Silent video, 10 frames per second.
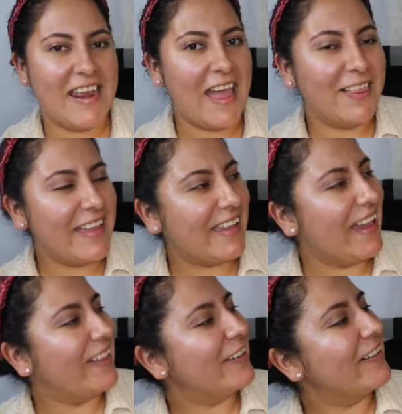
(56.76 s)
LA
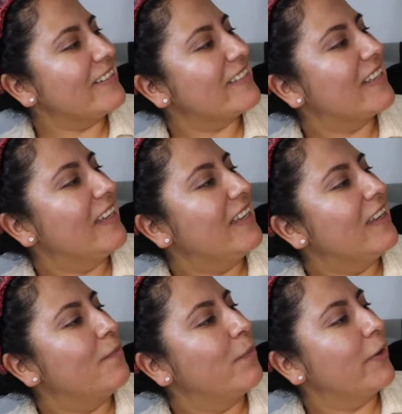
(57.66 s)
Colors
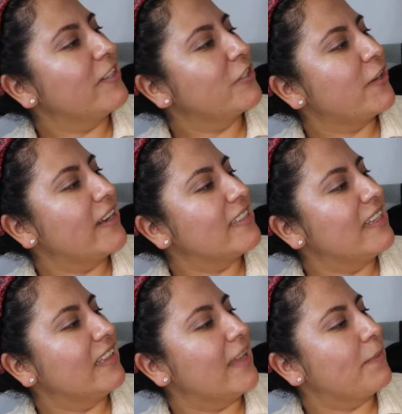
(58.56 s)

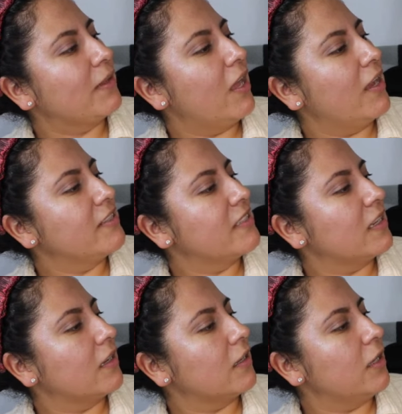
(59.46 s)
Moisturizing Lip Gloss,
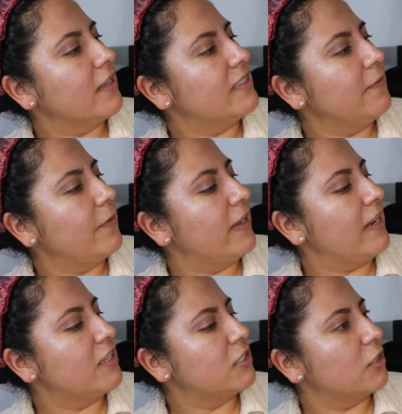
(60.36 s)
Glossy
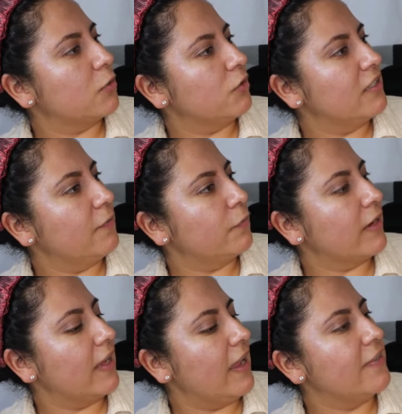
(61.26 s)
Finish,
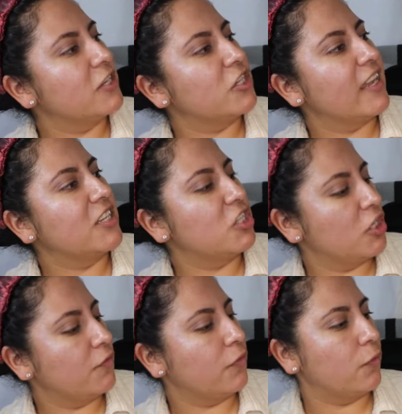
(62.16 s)
Cruelty-Free in the shade
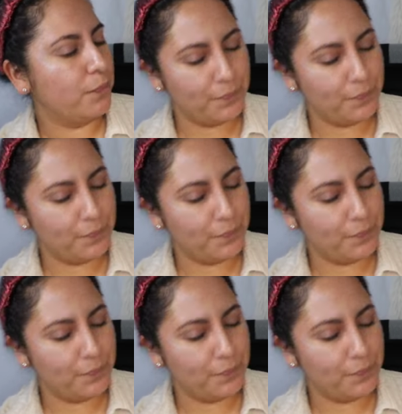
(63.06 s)
Cheerful.